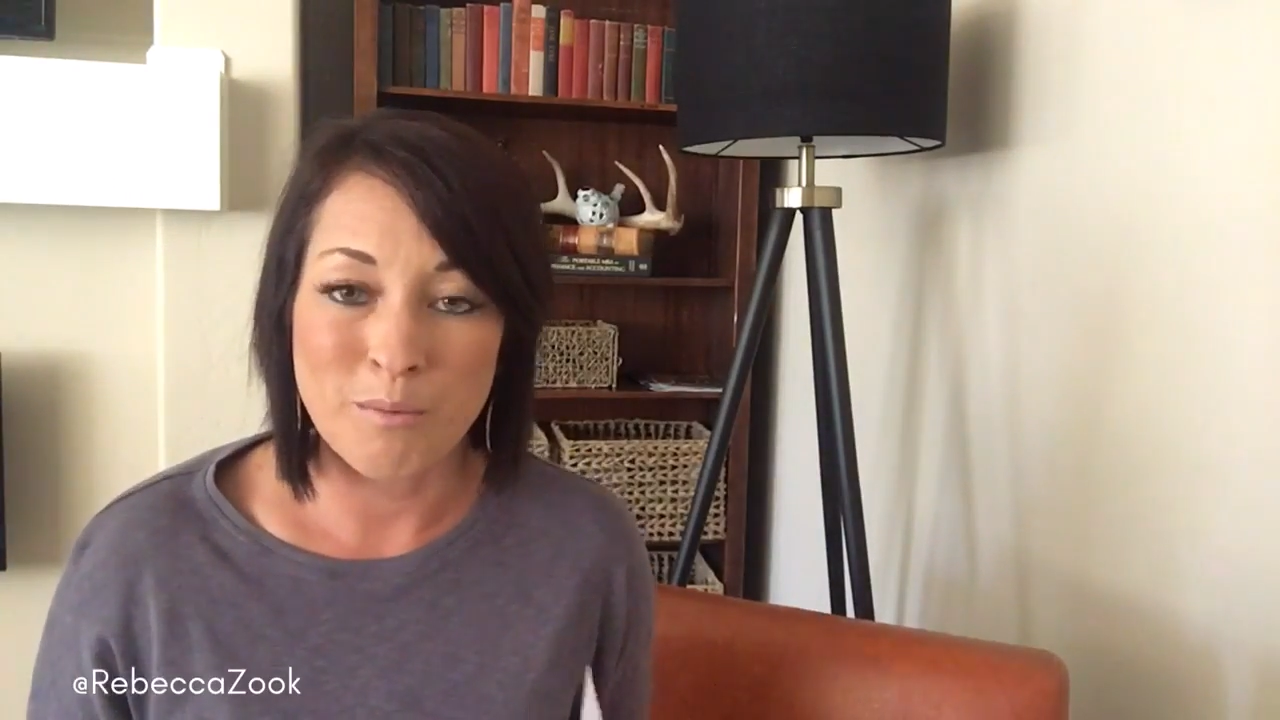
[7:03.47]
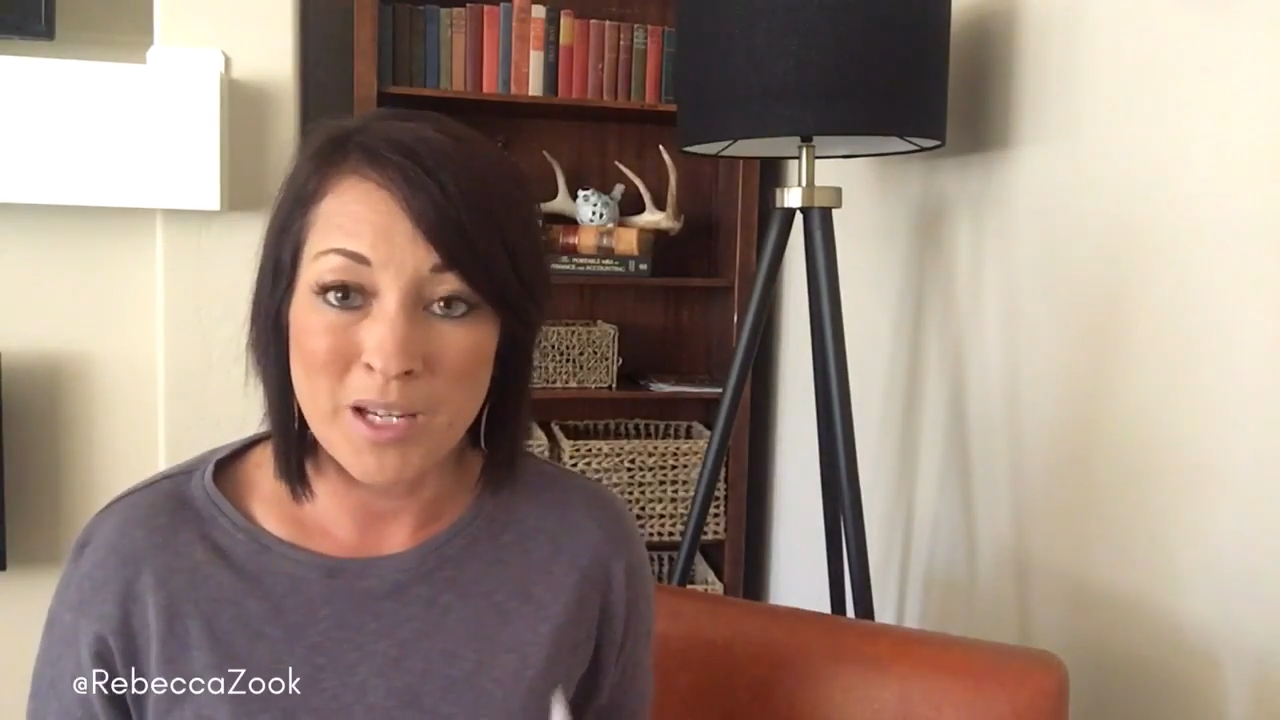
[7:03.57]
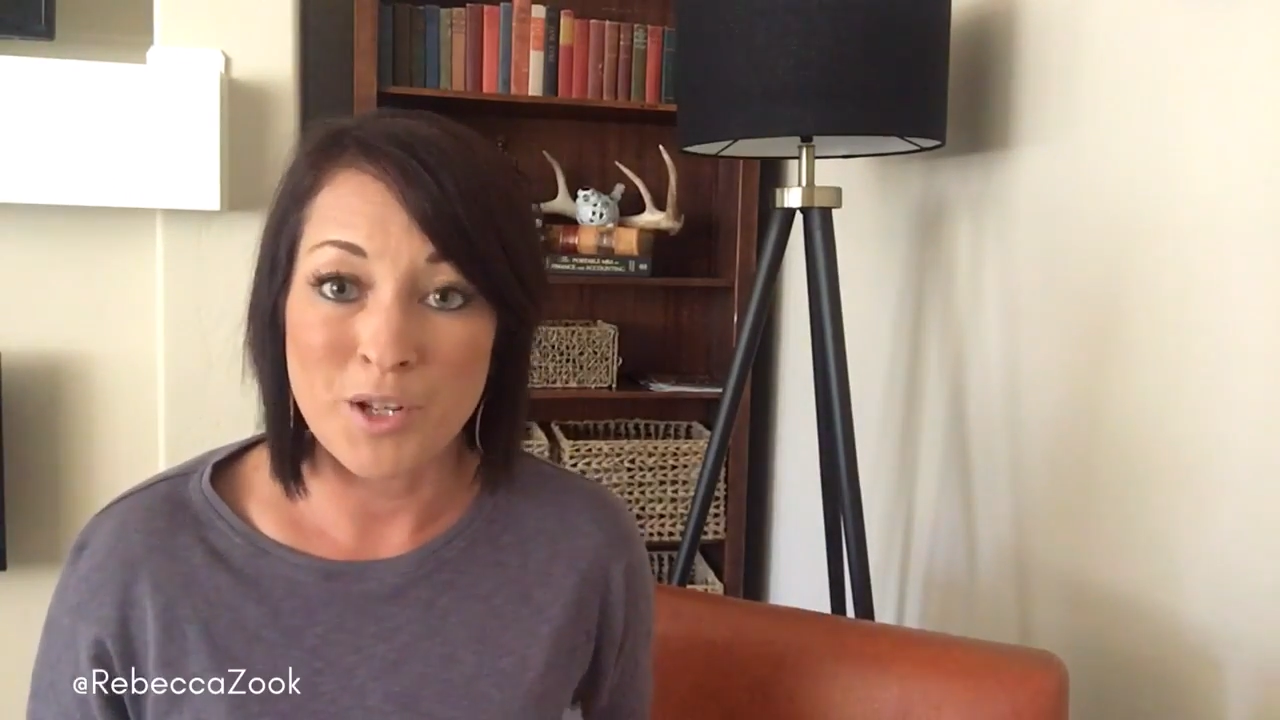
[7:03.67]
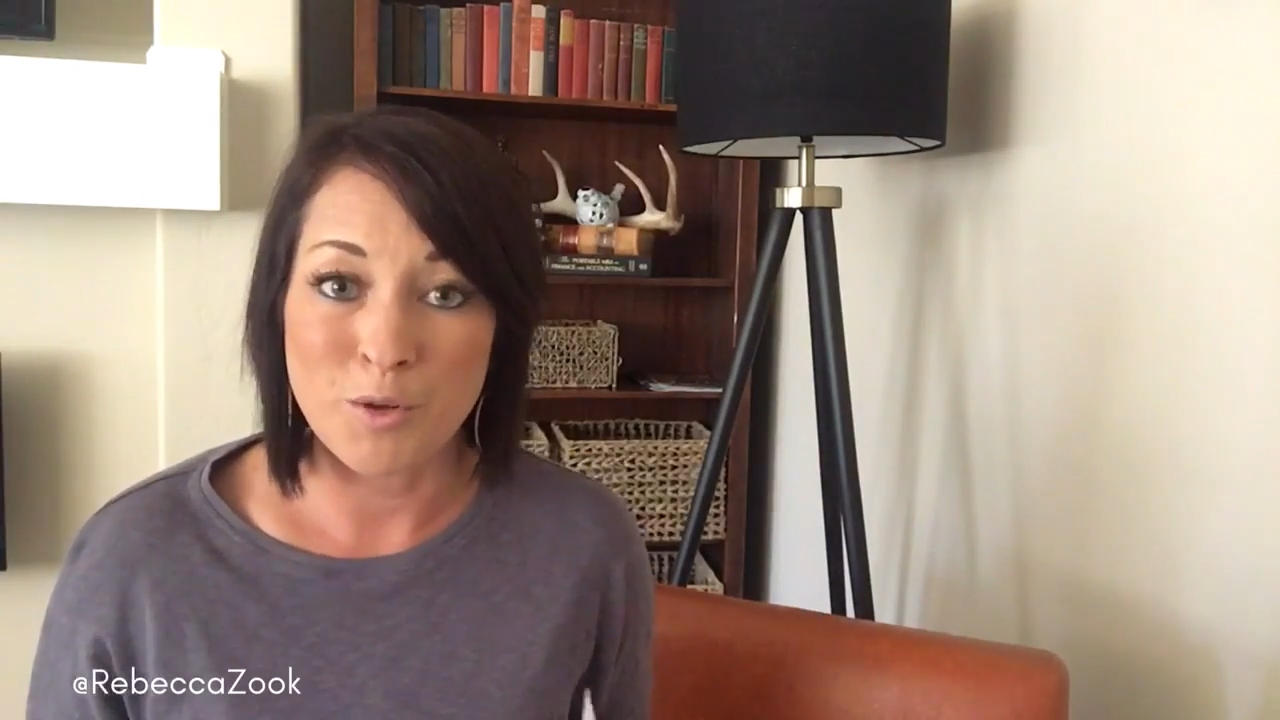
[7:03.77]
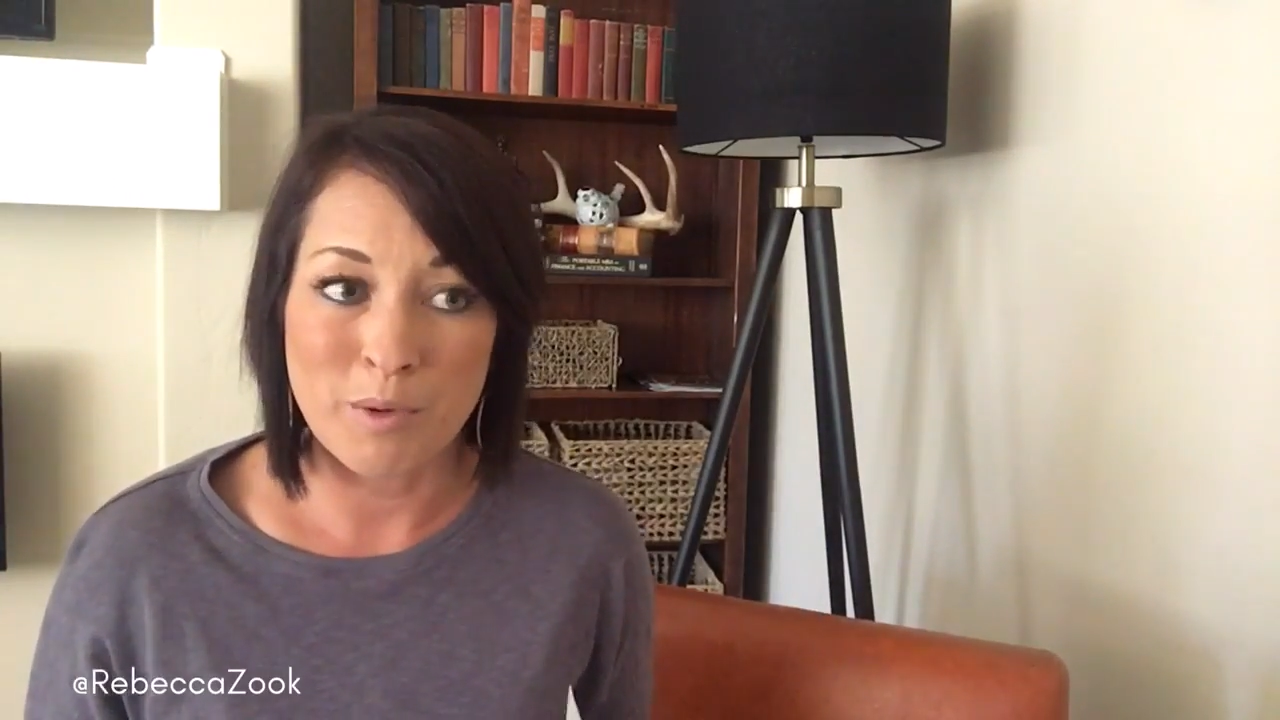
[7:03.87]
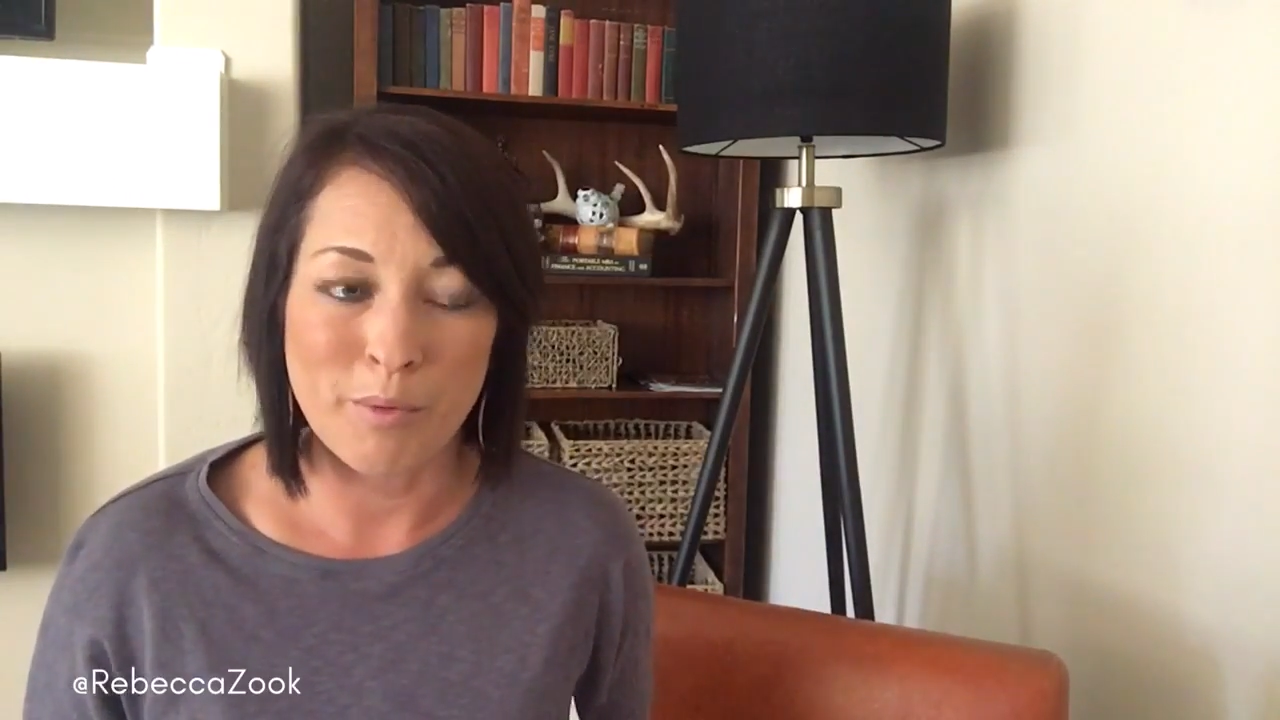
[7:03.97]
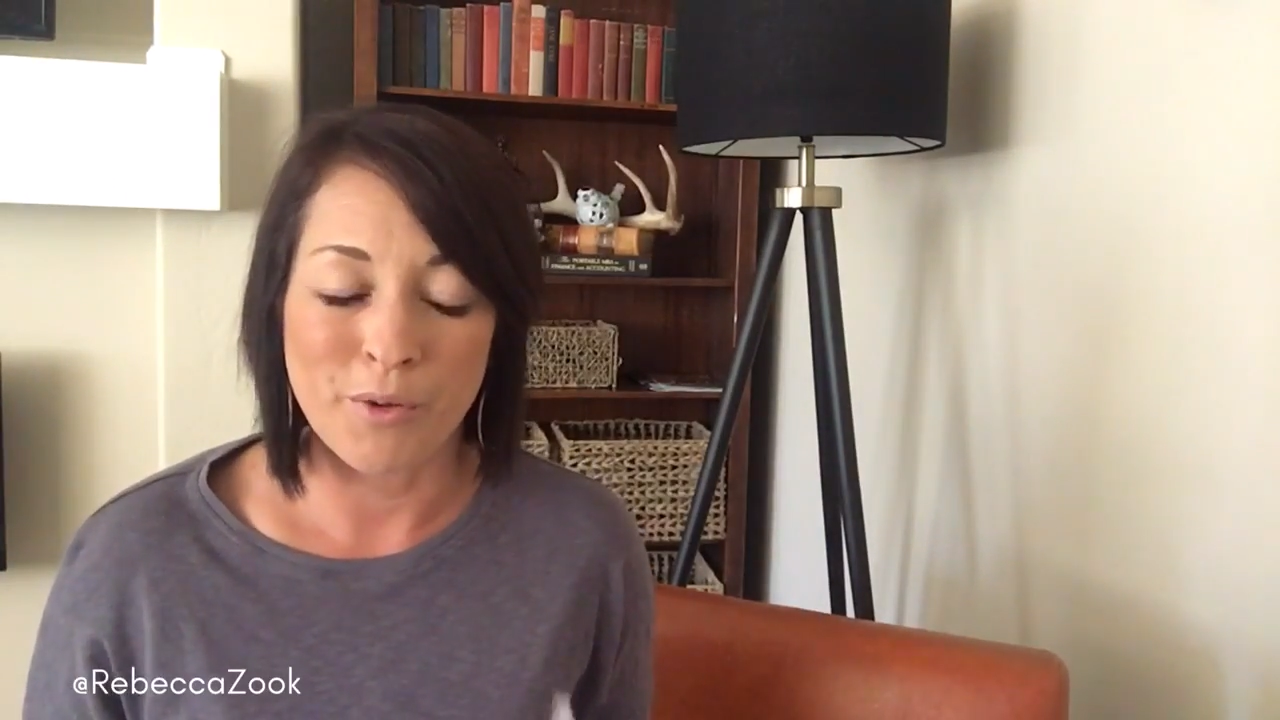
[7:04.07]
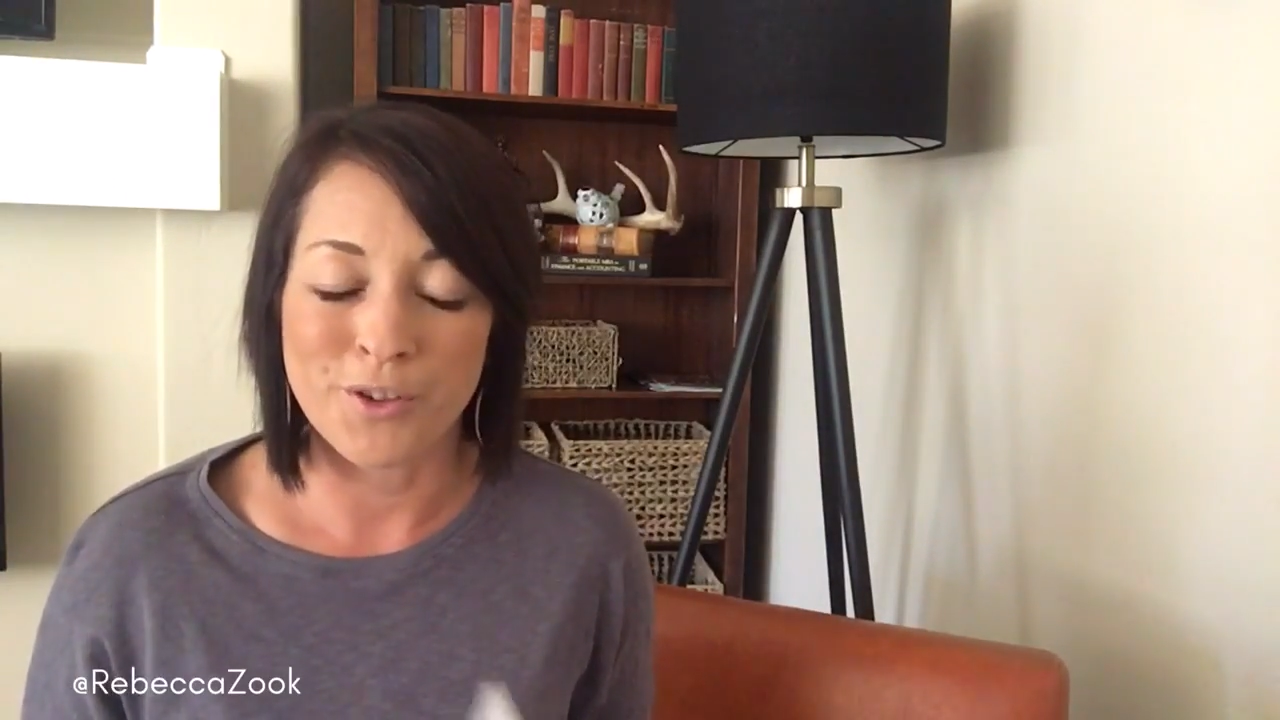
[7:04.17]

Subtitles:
meet new people.